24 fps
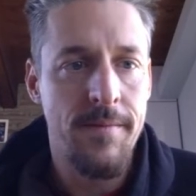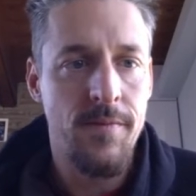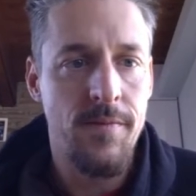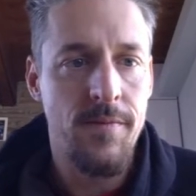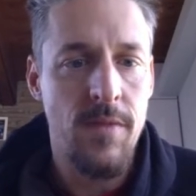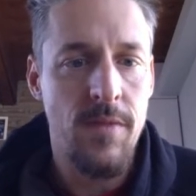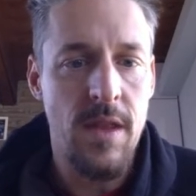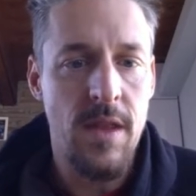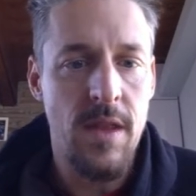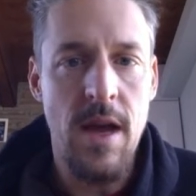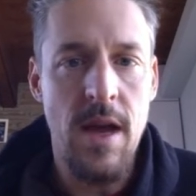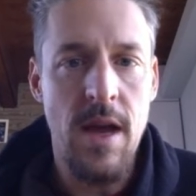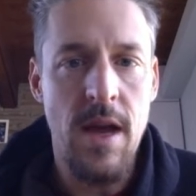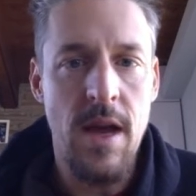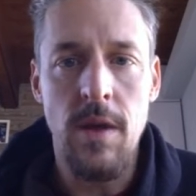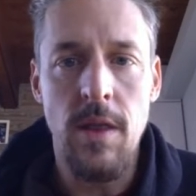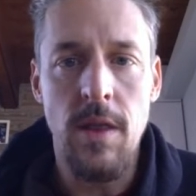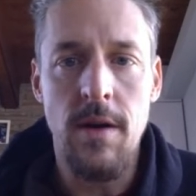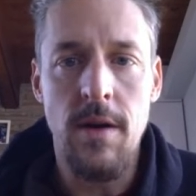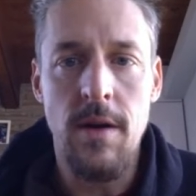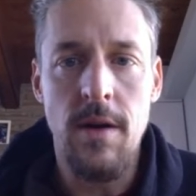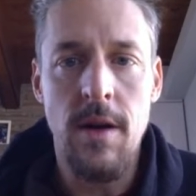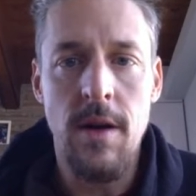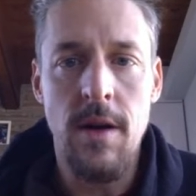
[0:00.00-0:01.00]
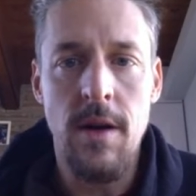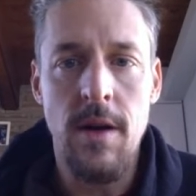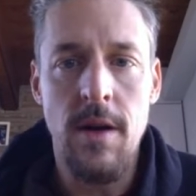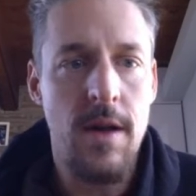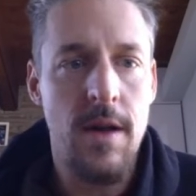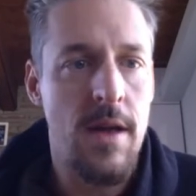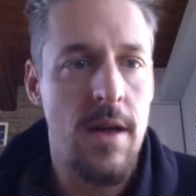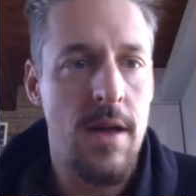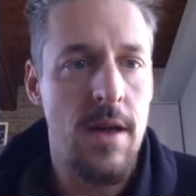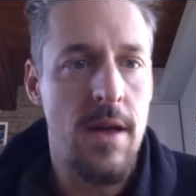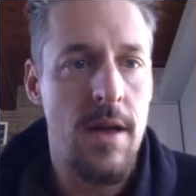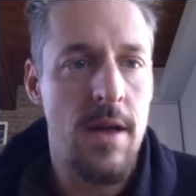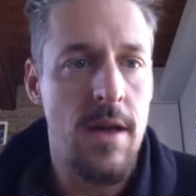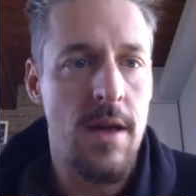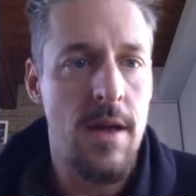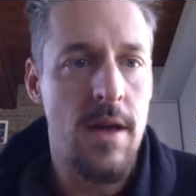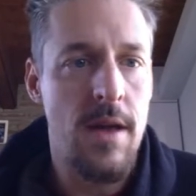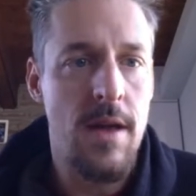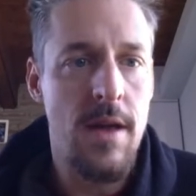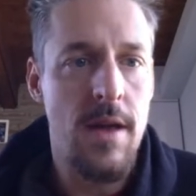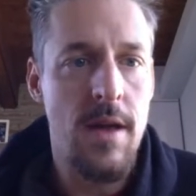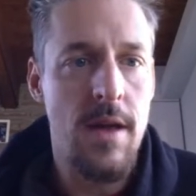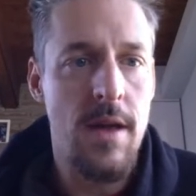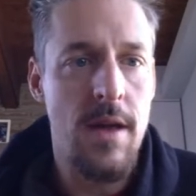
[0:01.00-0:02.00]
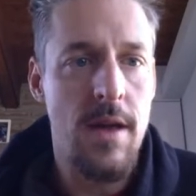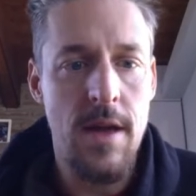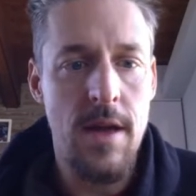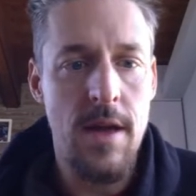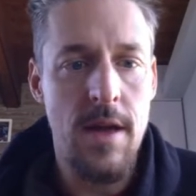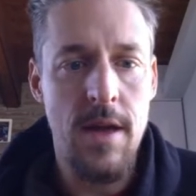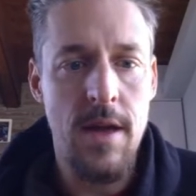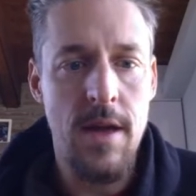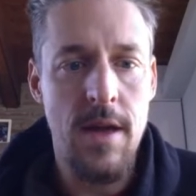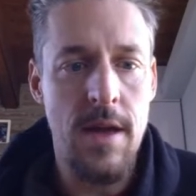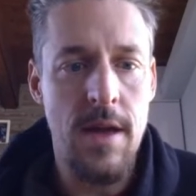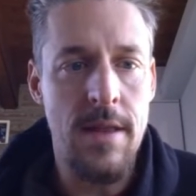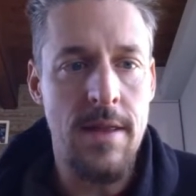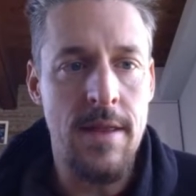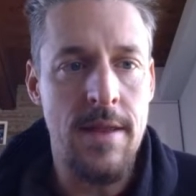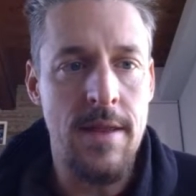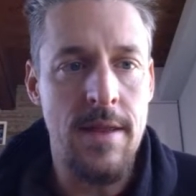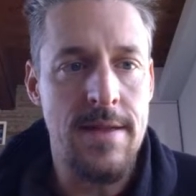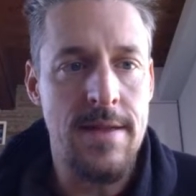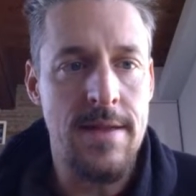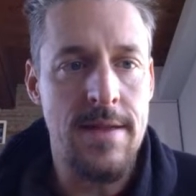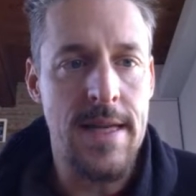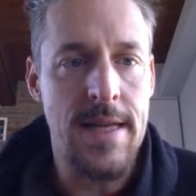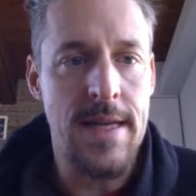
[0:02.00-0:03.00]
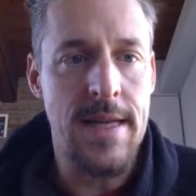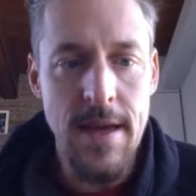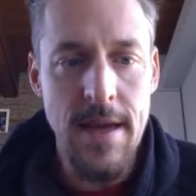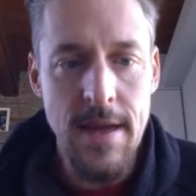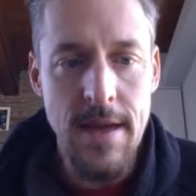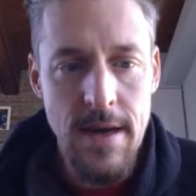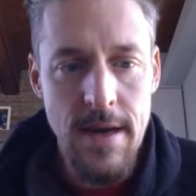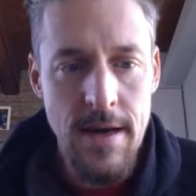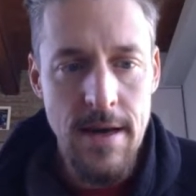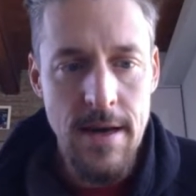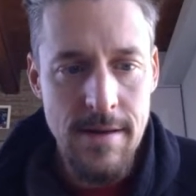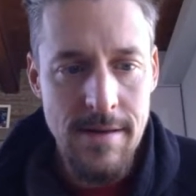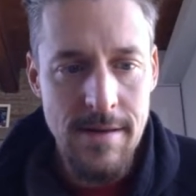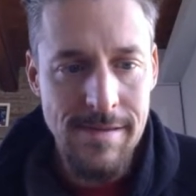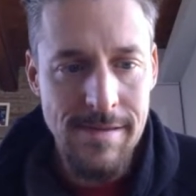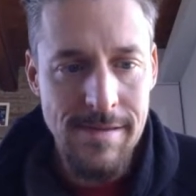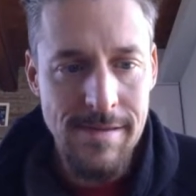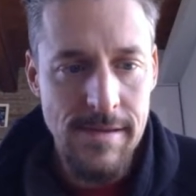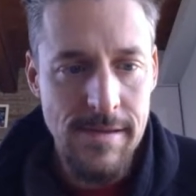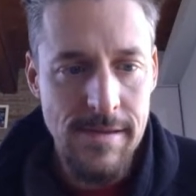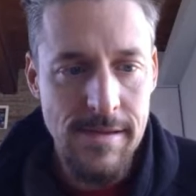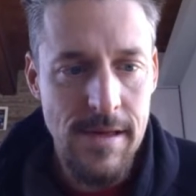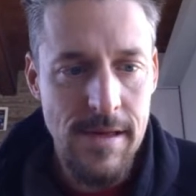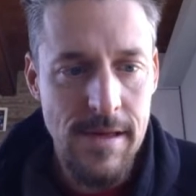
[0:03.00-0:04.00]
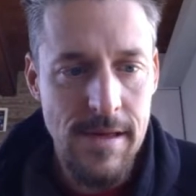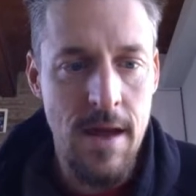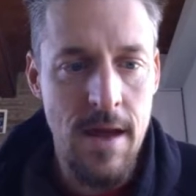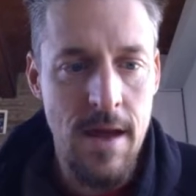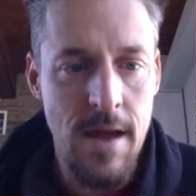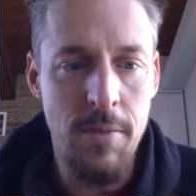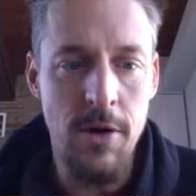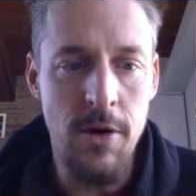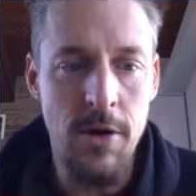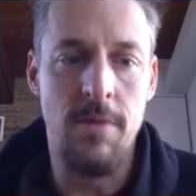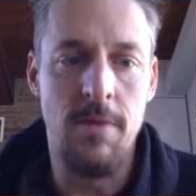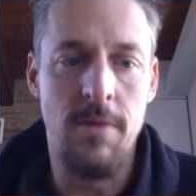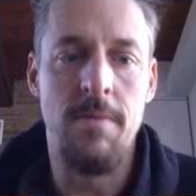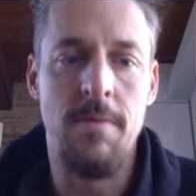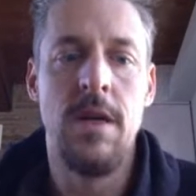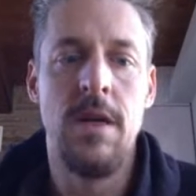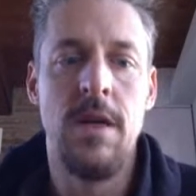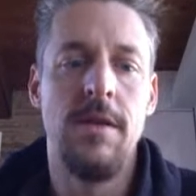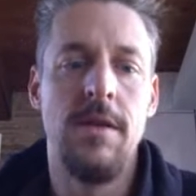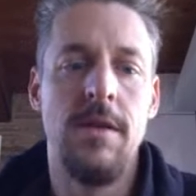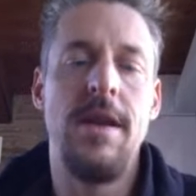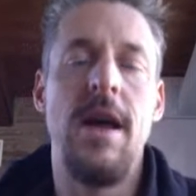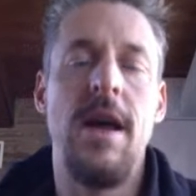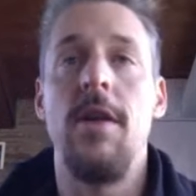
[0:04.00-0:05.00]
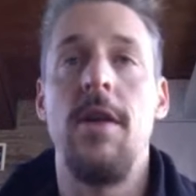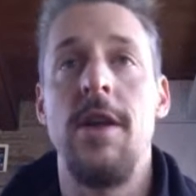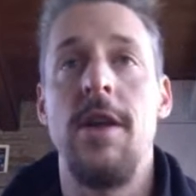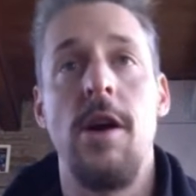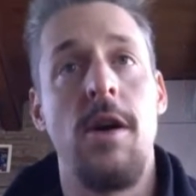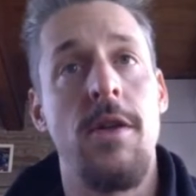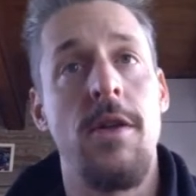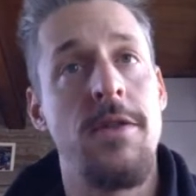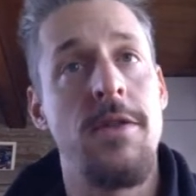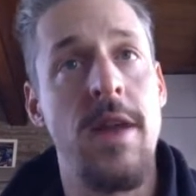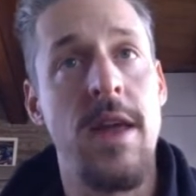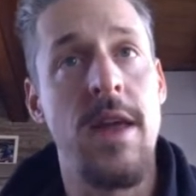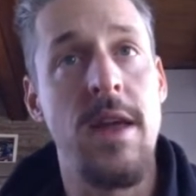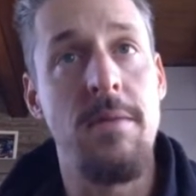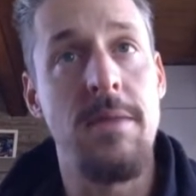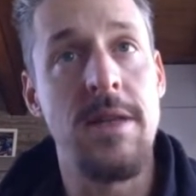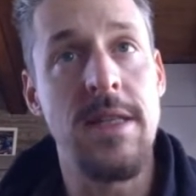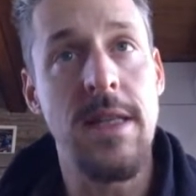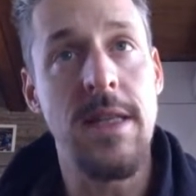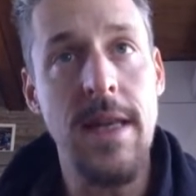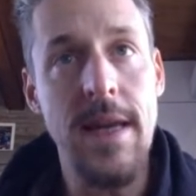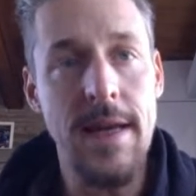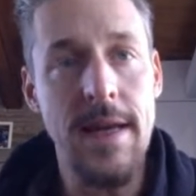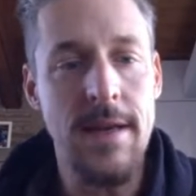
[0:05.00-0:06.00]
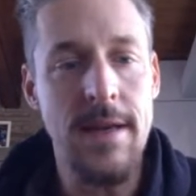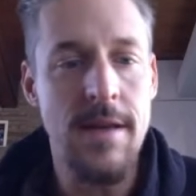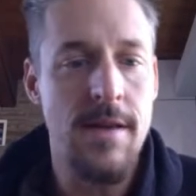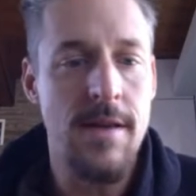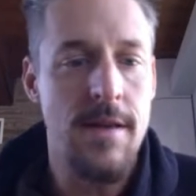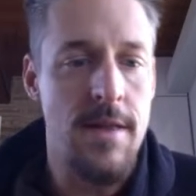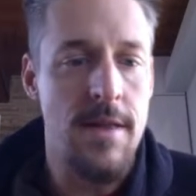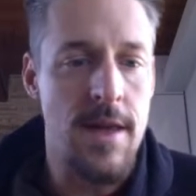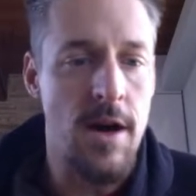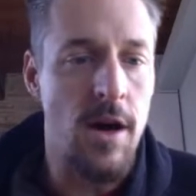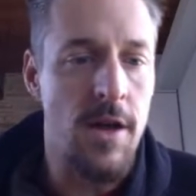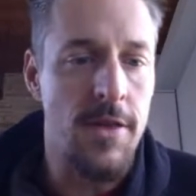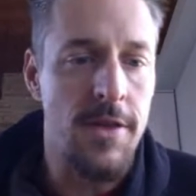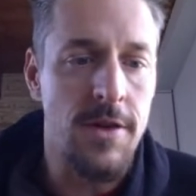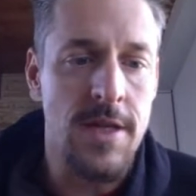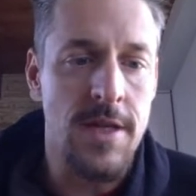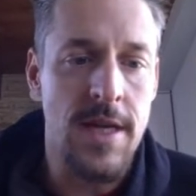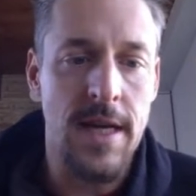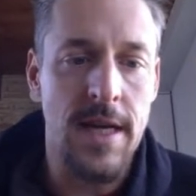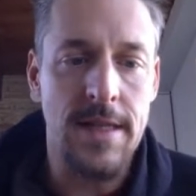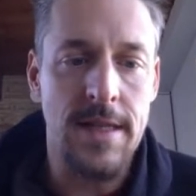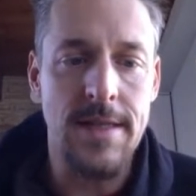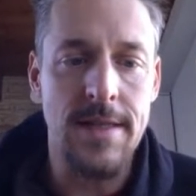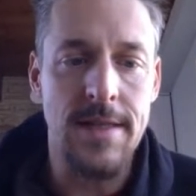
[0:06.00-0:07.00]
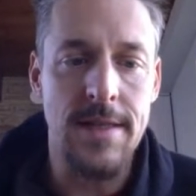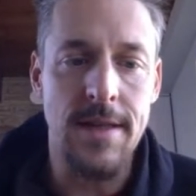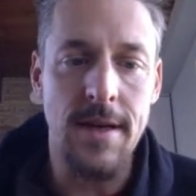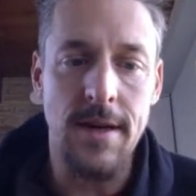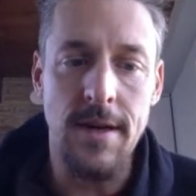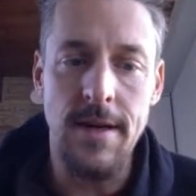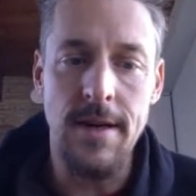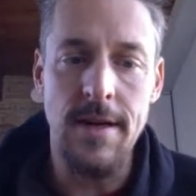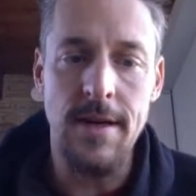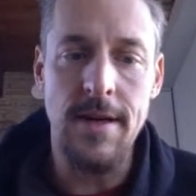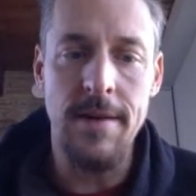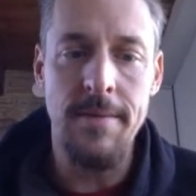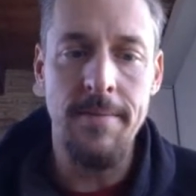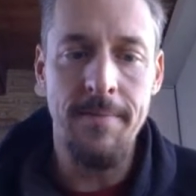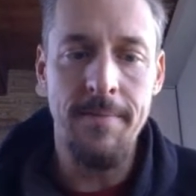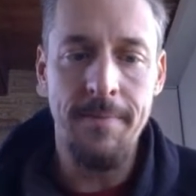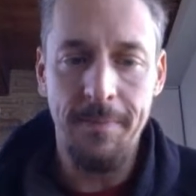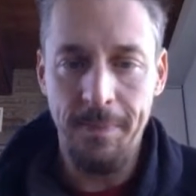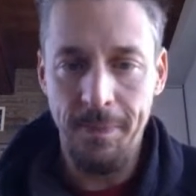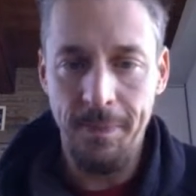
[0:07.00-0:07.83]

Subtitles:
Now we look at this again, and boom. Now the author name is linked, the author text is gone,